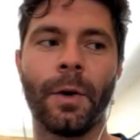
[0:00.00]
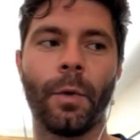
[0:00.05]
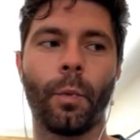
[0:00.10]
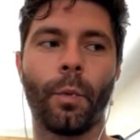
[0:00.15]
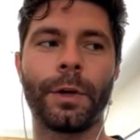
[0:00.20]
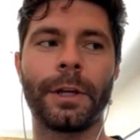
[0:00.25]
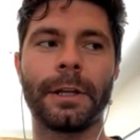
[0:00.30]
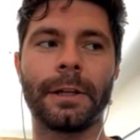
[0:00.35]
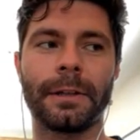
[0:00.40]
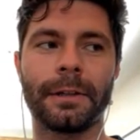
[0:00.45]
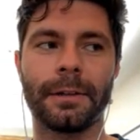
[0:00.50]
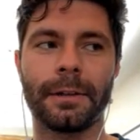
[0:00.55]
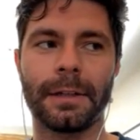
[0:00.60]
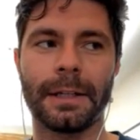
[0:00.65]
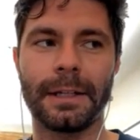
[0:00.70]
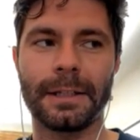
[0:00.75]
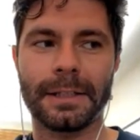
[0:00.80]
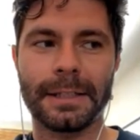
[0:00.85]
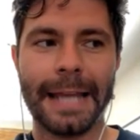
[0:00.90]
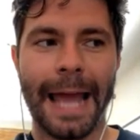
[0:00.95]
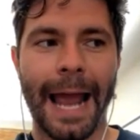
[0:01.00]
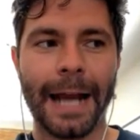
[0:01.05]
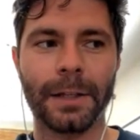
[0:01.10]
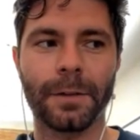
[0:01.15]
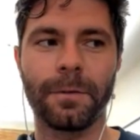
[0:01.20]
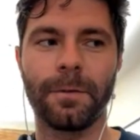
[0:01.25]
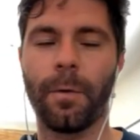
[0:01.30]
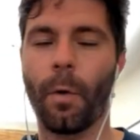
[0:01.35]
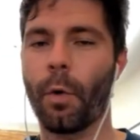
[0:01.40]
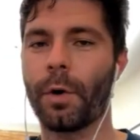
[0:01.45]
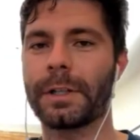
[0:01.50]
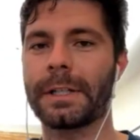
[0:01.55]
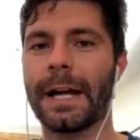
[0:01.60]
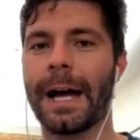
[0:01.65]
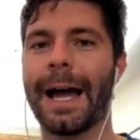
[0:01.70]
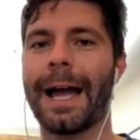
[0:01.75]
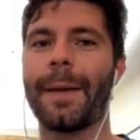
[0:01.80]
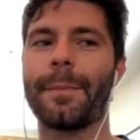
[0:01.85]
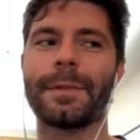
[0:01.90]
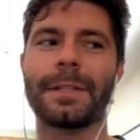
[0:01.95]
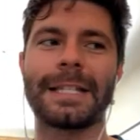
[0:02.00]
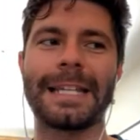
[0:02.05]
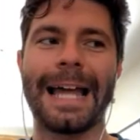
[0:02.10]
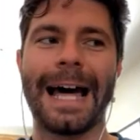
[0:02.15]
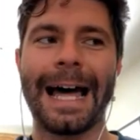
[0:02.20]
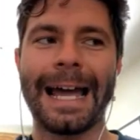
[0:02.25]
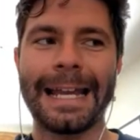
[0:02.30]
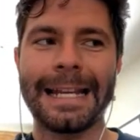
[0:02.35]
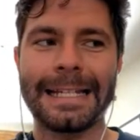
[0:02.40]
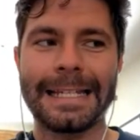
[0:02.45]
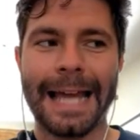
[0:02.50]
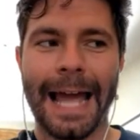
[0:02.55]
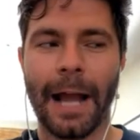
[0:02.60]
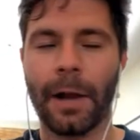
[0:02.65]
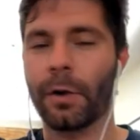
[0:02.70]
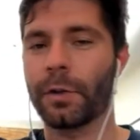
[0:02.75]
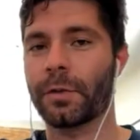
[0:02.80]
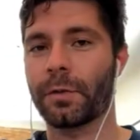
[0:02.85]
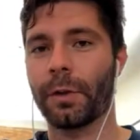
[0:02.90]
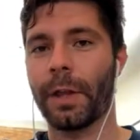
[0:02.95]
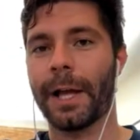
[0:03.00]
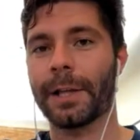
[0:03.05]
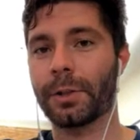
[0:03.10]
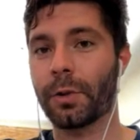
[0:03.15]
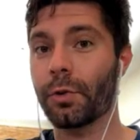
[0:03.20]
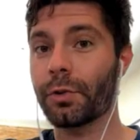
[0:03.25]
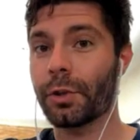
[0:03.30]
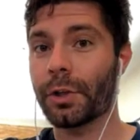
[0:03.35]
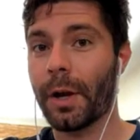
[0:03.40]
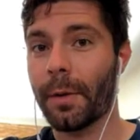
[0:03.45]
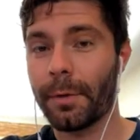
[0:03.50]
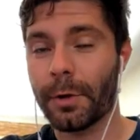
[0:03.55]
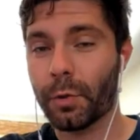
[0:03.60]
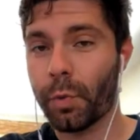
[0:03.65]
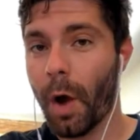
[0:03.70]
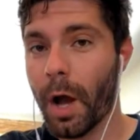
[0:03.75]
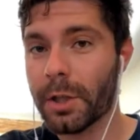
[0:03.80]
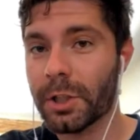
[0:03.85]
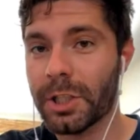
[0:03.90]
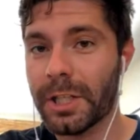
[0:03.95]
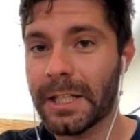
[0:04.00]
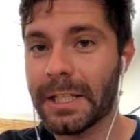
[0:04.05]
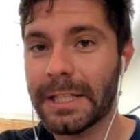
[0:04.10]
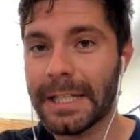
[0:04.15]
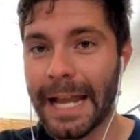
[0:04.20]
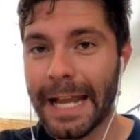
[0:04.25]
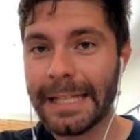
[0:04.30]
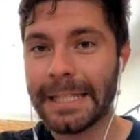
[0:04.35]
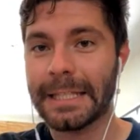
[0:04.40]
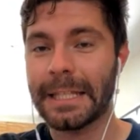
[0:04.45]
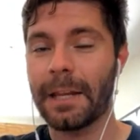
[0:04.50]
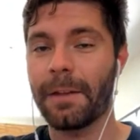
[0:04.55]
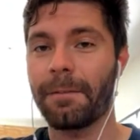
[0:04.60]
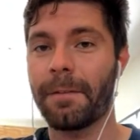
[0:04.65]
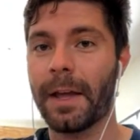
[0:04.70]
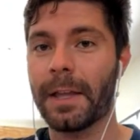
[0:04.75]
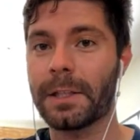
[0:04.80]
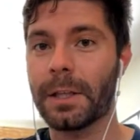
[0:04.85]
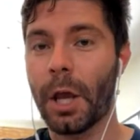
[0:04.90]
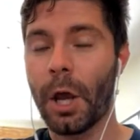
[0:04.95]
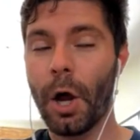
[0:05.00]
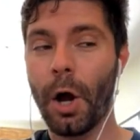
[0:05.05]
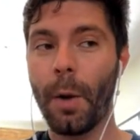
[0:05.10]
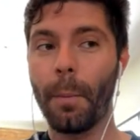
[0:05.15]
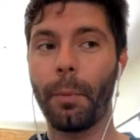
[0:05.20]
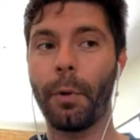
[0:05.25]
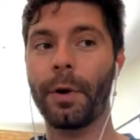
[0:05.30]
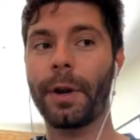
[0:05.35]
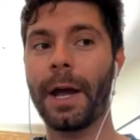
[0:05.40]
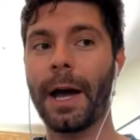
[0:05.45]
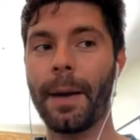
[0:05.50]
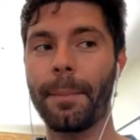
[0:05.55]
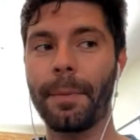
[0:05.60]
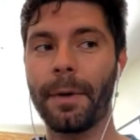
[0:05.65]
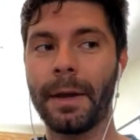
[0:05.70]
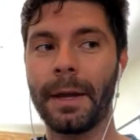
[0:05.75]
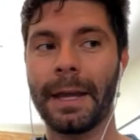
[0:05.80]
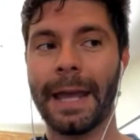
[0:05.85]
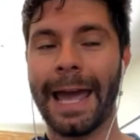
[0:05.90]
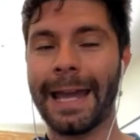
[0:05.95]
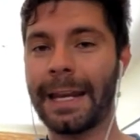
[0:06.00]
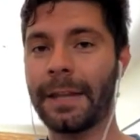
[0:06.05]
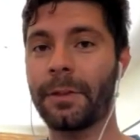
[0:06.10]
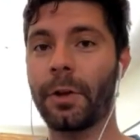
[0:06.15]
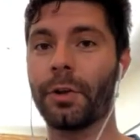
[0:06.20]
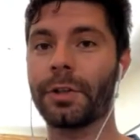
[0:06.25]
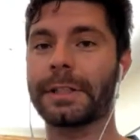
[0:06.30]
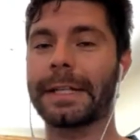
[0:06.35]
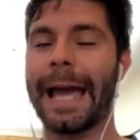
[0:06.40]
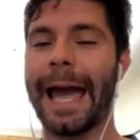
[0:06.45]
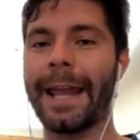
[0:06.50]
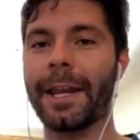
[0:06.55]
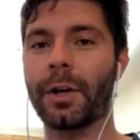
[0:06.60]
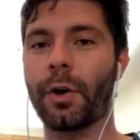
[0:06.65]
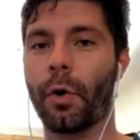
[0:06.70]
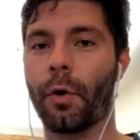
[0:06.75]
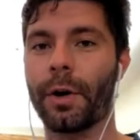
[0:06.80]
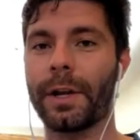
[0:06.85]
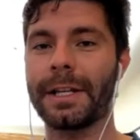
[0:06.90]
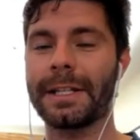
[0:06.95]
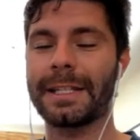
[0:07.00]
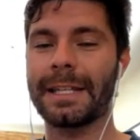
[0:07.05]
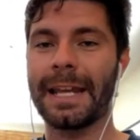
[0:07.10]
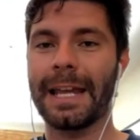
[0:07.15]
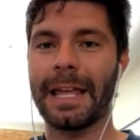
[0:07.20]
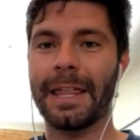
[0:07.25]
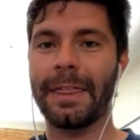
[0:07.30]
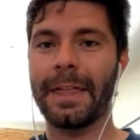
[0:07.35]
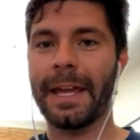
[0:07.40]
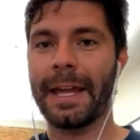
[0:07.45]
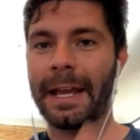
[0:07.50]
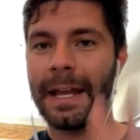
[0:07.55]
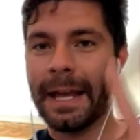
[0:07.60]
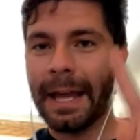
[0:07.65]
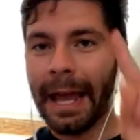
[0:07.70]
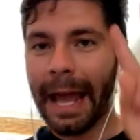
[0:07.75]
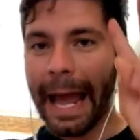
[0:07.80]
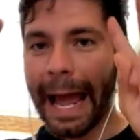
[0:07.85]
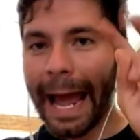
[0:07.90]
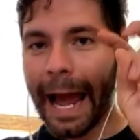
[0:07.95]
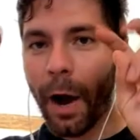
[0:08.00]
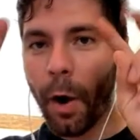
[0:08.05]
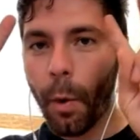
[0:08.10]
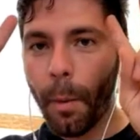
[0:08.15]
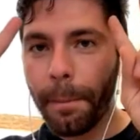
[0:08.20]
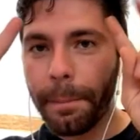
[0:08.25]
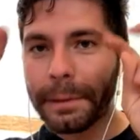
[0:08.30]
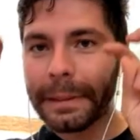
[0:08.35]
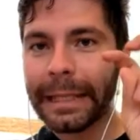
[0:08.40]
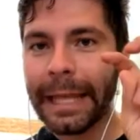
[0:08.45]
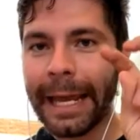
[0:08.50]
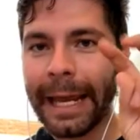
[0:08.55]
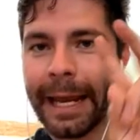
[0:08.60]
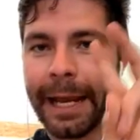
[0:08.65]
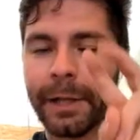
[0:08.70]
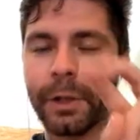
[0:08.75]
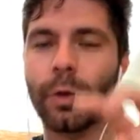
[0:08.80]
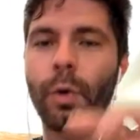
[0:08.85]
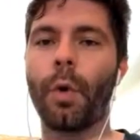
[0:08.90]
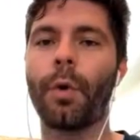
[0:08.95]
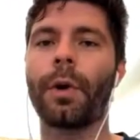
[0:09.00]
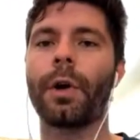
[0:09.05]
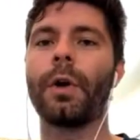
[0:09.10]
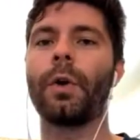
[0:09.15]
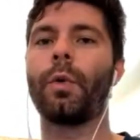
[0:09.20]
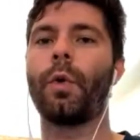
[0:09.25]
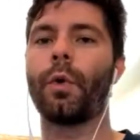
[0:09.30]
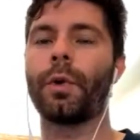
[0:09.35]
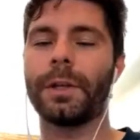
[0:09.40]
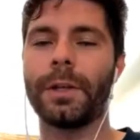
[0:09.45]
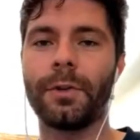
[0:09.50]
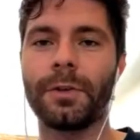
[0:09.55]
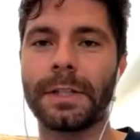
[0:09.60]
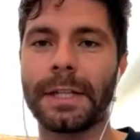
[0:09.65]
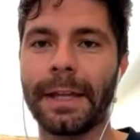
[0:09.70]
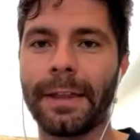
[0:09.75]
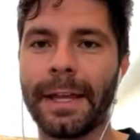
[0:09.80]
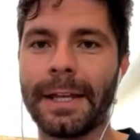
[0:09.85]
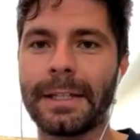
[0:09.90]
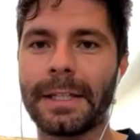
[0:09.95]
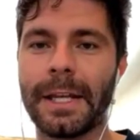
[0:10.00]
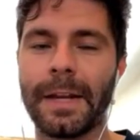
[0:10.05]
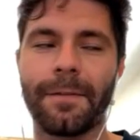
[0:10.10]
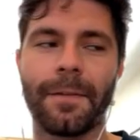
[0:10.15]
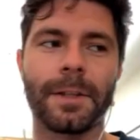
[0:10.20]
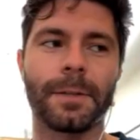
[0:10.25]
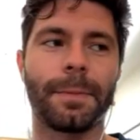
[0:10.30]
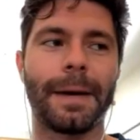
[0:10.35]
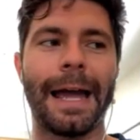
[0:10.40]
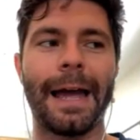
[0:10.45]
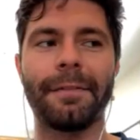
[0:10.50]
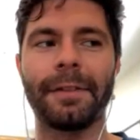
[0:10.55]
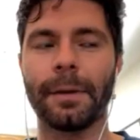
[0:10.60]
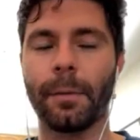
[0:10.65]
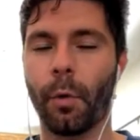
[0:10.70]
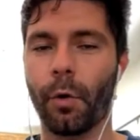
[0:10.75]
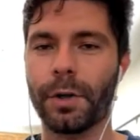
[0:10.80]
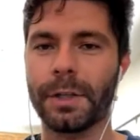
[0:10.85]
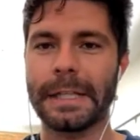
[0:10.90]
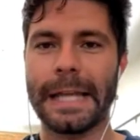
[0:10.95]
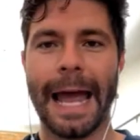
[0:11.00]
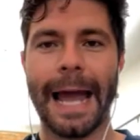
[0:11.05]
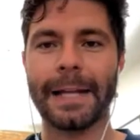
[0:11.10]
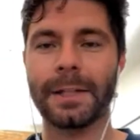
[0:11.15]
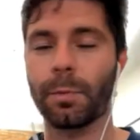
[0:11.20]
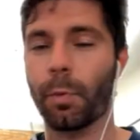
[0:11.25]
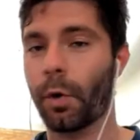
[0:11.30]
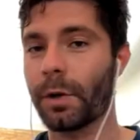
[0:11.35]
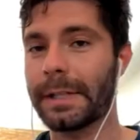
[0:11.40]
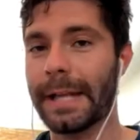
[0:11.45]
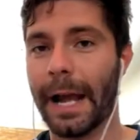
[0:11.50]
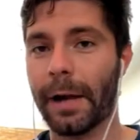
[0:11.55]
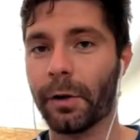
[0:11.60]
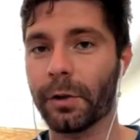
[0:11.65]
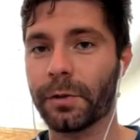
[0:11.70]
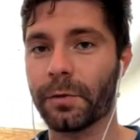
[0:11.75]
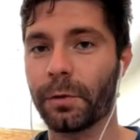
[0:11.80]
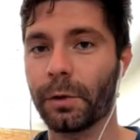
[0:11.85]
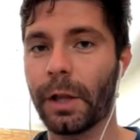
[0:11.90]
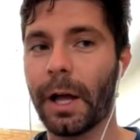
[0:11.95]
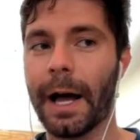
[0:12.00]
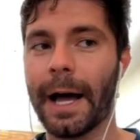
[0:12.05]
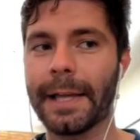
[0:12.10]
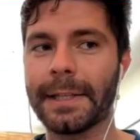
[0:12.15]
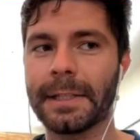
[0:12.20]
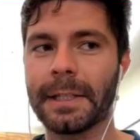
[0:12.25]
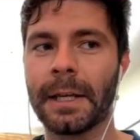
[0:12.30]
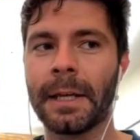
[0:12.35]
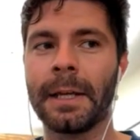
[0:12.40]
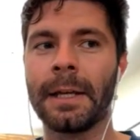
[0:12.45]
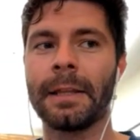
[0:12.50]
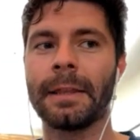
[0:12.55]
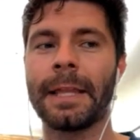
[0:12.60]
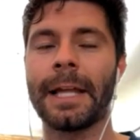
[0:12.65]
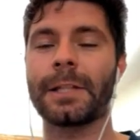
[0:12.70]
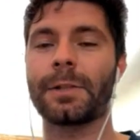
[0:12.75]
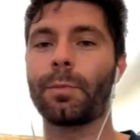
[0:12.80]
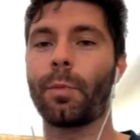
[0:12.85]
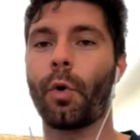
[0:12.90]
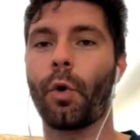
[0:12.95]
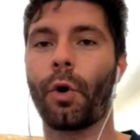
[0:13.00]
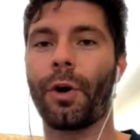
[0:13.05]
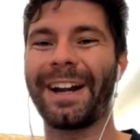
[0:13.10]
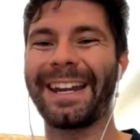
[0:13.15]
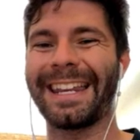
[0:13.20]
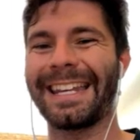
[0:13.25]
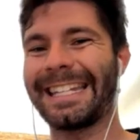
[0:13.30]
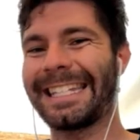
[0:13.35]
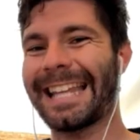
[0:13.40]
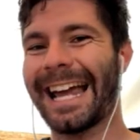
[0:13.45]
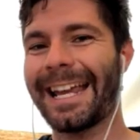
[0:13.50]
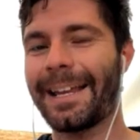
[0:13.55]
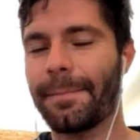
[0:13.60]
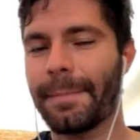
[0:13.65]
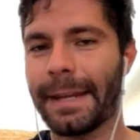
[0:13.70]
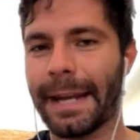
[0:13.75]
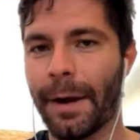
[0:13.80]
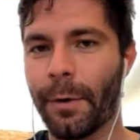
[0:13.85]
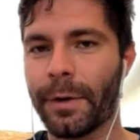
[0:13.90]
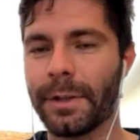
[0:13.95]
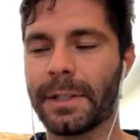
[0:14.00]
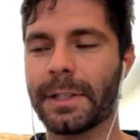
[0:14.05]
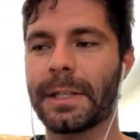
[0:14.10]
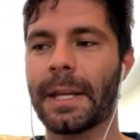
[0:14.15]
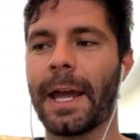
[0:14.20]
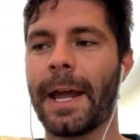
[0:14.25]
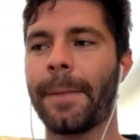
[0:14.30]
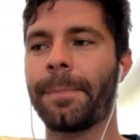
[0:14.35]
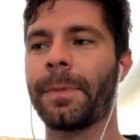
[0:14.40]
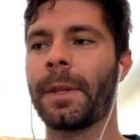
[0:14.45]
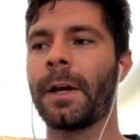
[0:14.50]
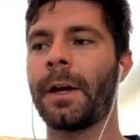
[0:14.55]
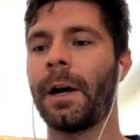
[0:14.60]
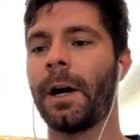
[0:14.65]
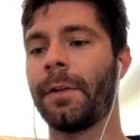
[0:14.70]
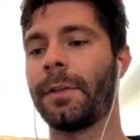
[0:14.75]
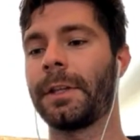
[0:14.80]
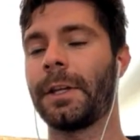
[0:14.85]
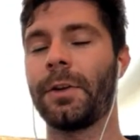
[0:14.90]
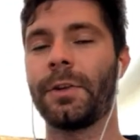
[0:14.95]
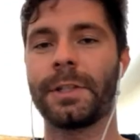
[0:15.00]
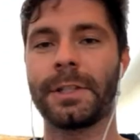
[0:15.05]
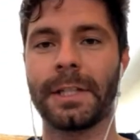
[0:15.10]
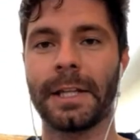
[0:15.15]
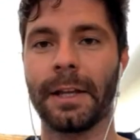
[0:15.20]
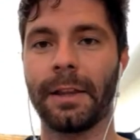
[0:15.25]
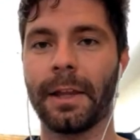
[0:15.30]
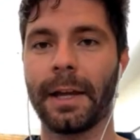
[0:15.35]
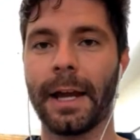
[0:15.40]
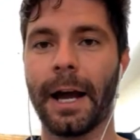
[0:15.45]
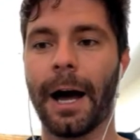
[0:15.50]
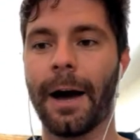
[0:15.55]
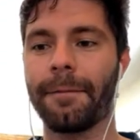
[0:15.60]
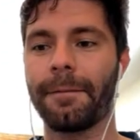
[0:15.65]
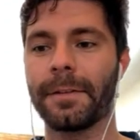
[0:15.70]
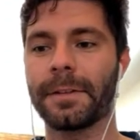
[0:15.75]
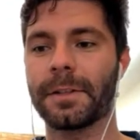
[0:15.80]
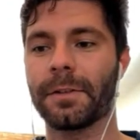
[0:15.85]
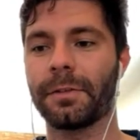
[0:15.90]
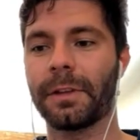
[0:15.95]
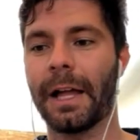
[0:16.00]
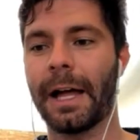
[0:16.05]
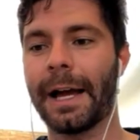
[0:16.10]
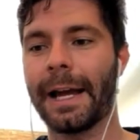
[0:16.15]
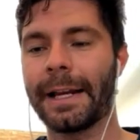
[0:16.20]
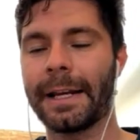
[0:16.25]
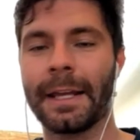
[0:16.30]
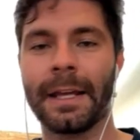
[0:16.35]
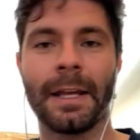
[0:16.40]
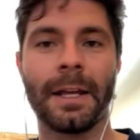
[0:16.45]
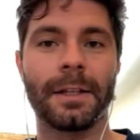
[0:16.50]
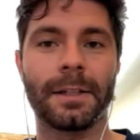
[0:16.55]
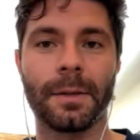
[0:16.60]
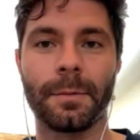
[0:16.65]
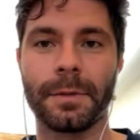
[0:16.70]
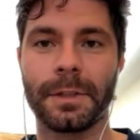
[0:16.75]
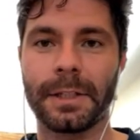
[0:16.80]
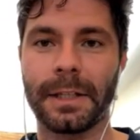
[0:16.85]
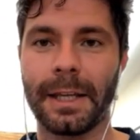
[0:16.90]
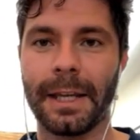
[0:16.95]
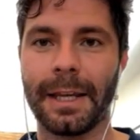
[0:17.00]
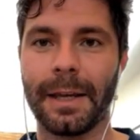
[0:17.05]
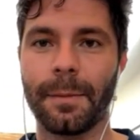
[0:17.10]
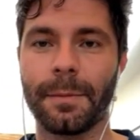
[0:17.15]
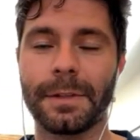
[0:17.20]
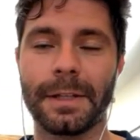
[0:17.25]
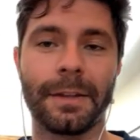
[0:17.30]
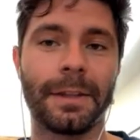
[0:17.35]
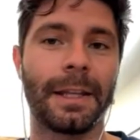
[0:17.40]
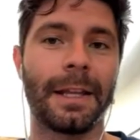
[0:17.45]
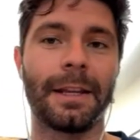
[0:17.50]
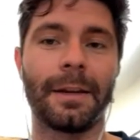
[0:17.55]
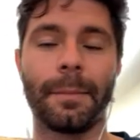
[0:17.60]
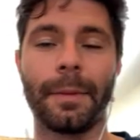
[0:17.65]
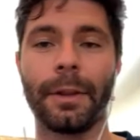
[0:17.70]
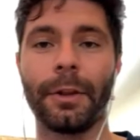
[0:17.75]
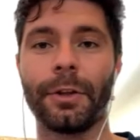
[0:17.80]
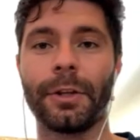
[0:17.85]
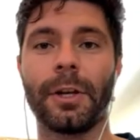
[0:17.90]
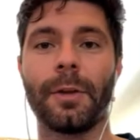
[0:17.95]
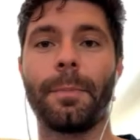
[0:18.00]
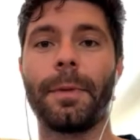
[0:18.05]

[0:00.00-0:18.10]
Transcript: When he sacked four times, nine tackles for loss. Those are numbers Washington State's defense put up. And in those categories, they outplayed, quote unquote, UCLA's defense by having more sacks, more tackles for loss. That's more an indictment, I would say, of the UCLA offensive line, some schemes, and the inability to